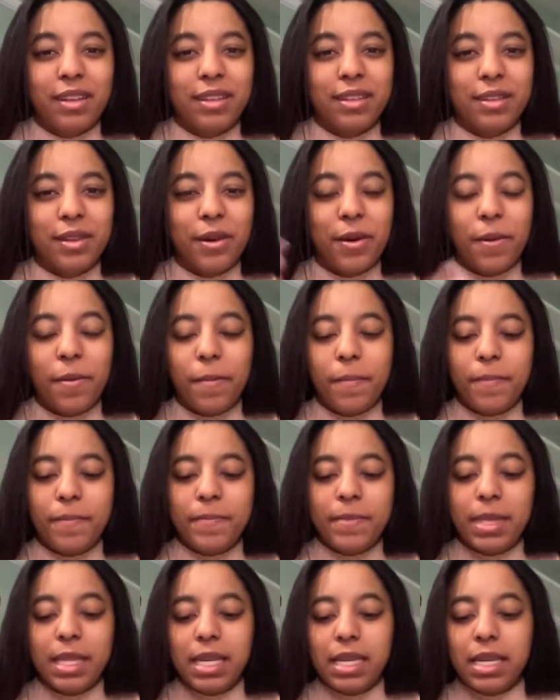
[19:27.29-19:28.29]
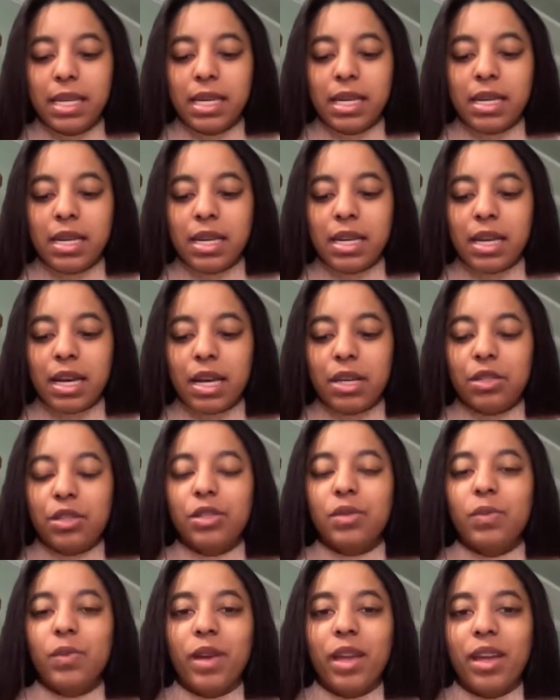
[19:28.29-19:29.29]
So I'll
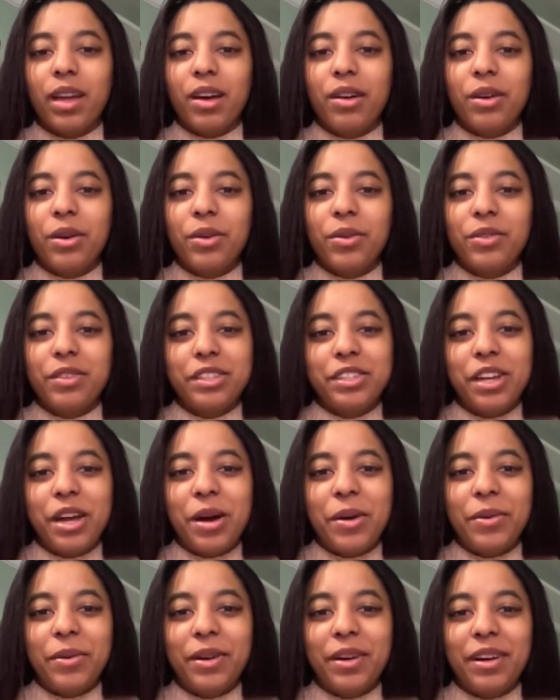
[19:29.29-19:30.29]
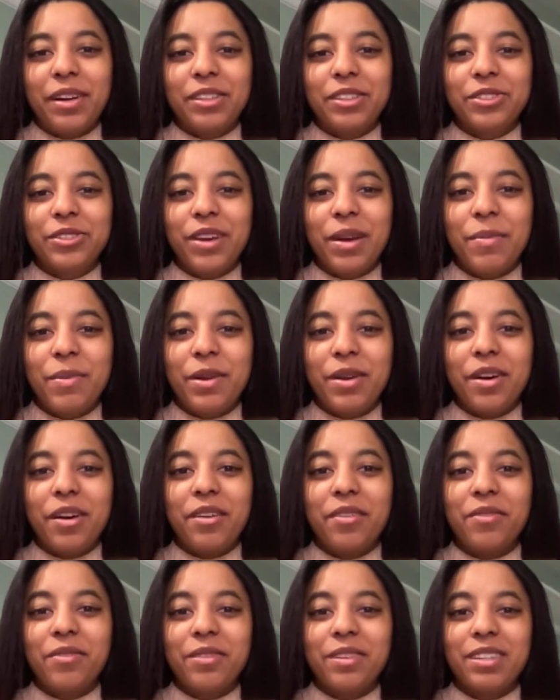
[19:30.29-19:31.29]
just wait. I'll go in the shower. I'll scrape it
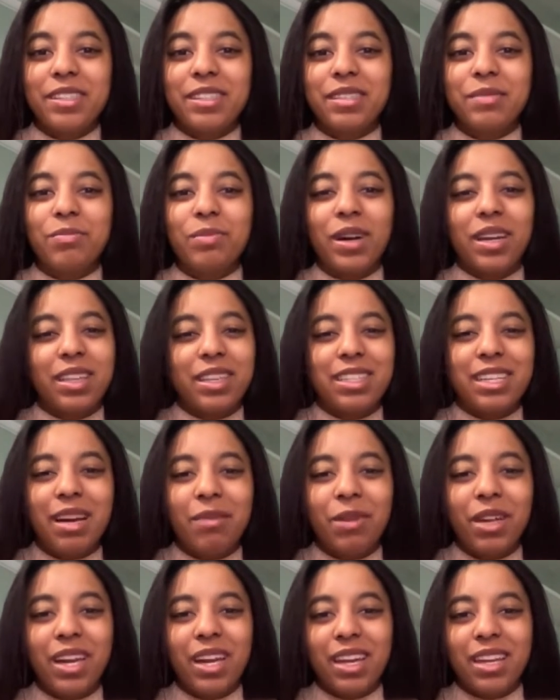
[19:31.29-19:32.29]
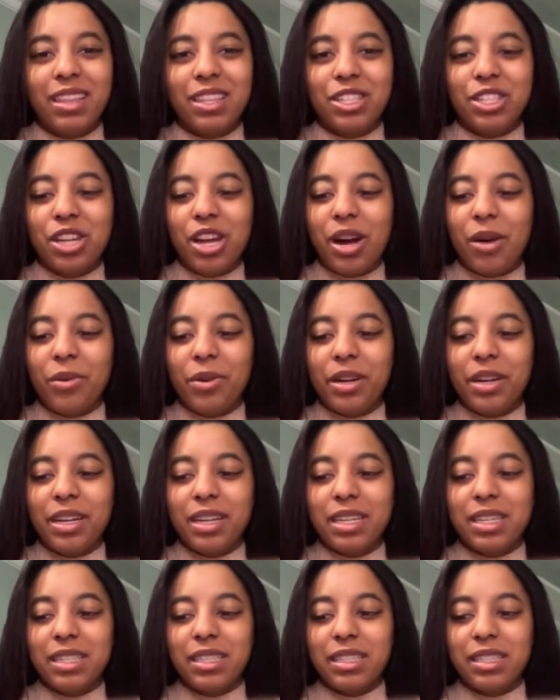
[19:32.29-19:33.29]
off because by the time I get in the shower
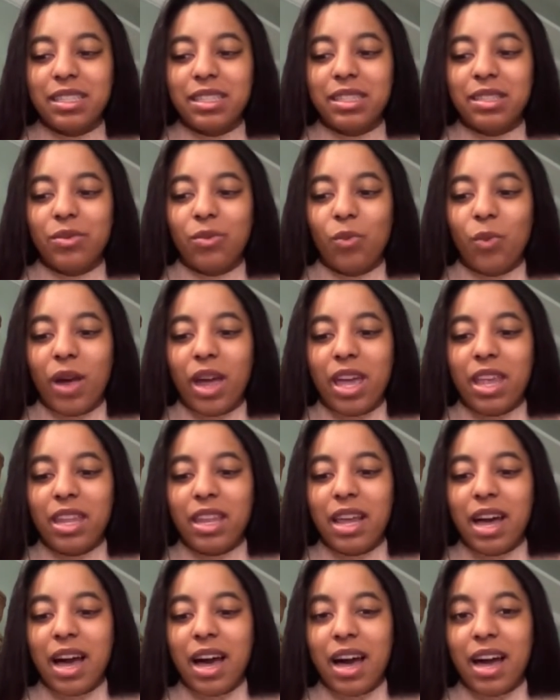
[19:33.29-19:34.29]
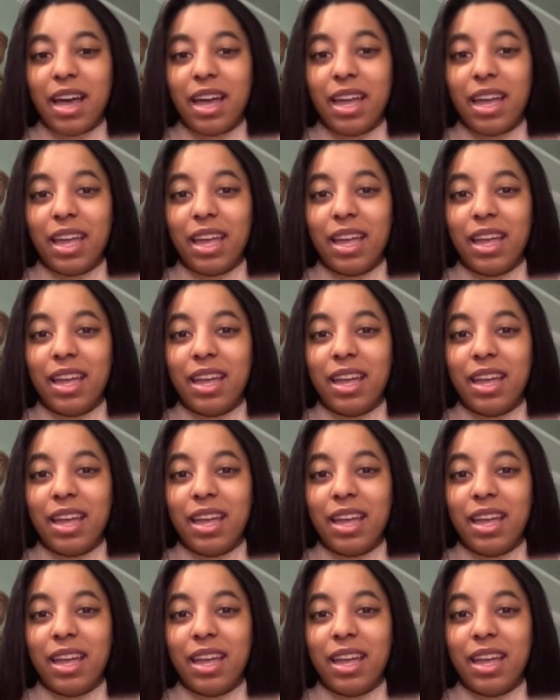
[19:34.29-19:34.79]
is when I